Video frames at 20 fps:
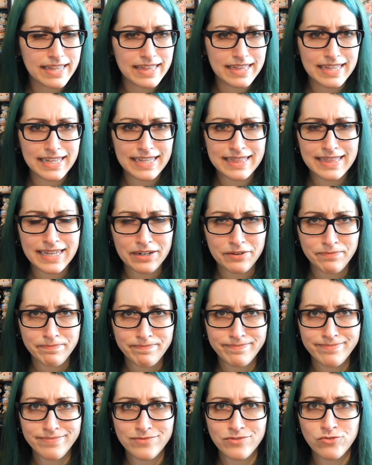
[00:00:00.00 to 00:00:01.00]
they're
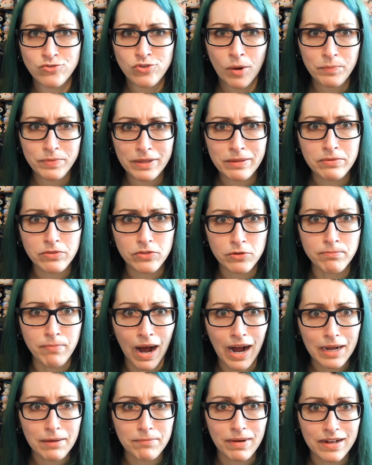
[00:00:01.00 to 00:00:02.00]
dropped into
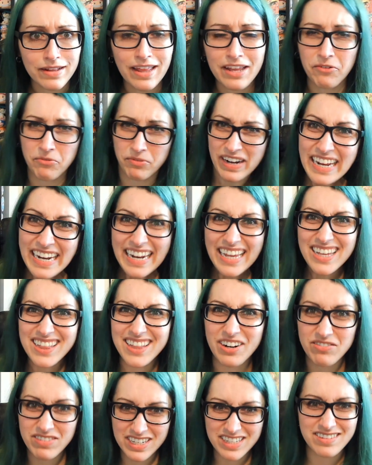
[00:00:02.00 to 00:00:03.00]
magma. Like, really?
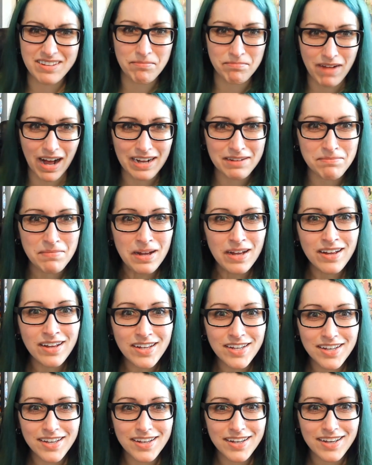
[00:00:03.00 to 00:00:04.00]
They reached the magma?
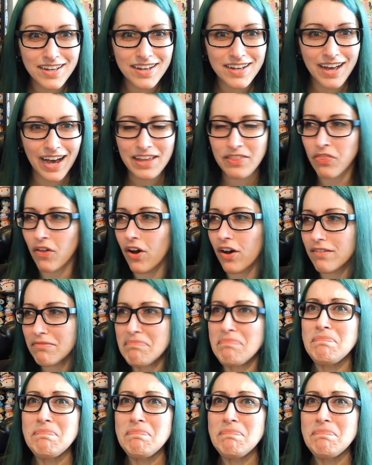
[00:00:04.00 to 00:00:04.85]
I thought